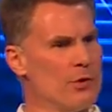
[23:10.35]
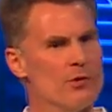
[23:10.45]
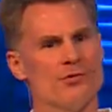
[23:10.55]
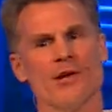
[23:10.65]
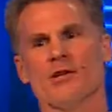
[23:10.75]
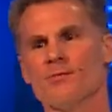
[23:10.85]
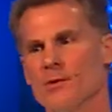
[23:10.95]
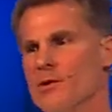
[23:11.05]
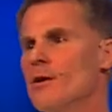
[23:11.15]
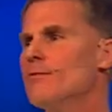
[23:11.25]
you're
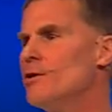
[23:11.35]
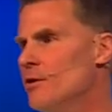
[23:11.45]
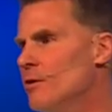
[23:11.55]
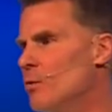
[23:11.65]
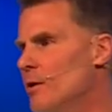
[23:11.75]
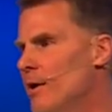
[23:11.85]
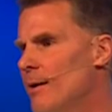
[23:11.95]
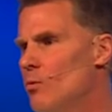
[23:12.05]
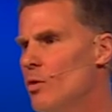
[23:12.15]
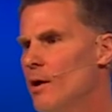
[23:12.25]
desperate enough to hear what
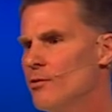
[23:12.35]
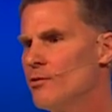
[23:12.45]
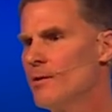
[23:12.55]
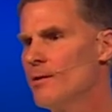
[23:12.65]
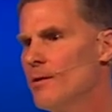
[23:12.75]
God wants.